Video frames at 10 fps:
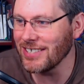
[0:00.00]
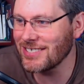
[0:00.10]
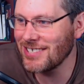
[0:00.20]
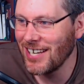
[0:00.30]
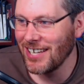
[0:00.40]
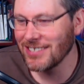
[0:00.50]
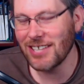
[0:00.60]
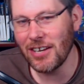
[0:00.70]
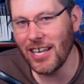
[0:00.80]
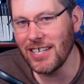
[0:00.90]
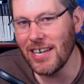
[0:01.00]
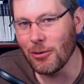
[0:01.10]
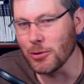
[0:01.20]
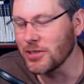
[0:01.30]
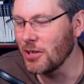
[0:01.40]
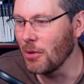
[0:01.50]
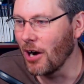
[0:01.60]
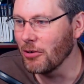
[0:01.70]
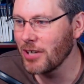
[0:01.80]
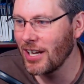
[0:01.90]
It's only a year or two
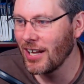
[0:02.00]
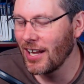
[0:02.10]
old,